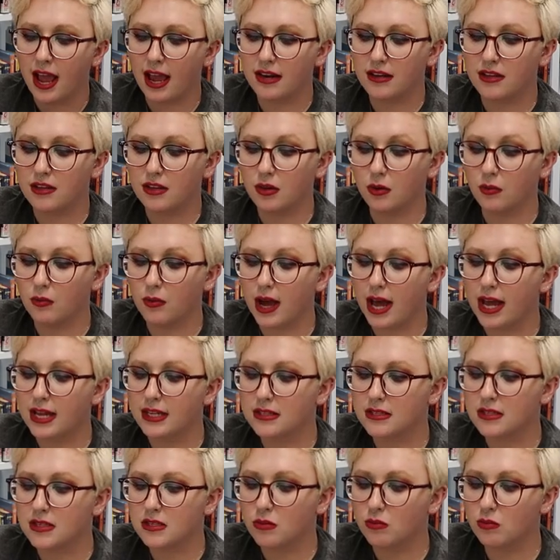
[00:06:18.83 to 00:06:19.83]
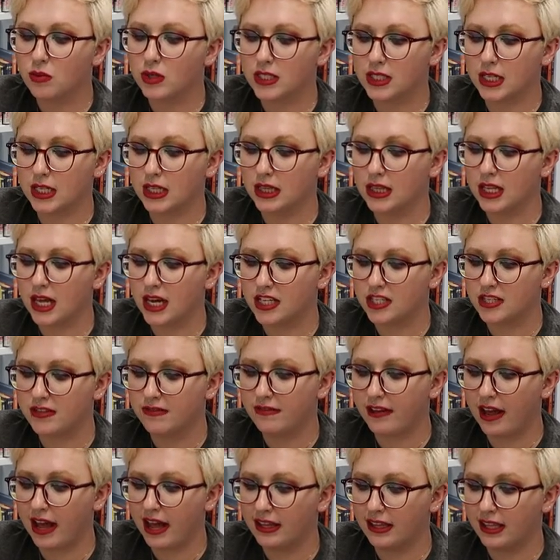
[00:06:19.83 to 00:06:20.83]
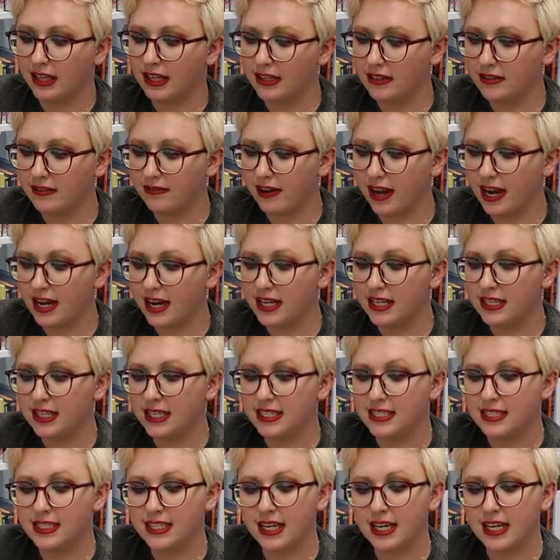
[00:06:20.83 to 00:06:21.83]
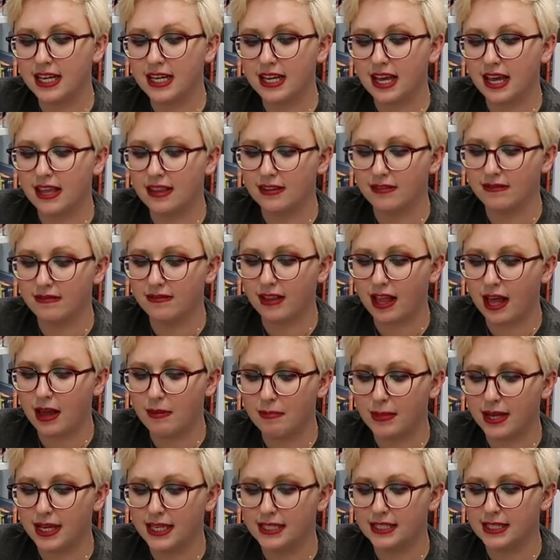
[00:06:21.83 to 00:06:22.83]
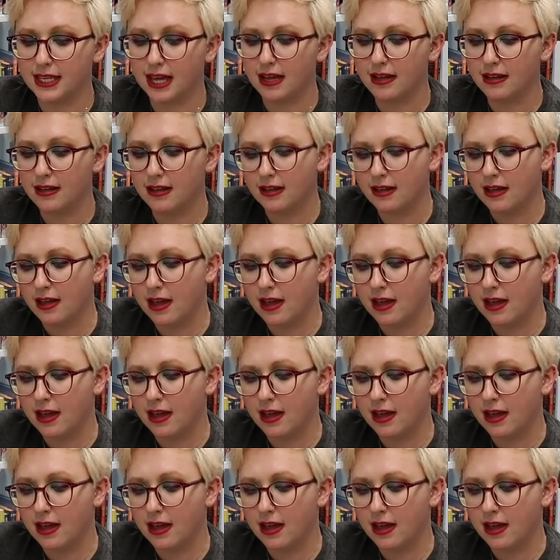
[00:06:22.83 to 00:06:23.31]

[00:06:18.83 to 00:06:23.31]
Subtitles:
and to the west was a lush valley dividing the city and the flat mesa,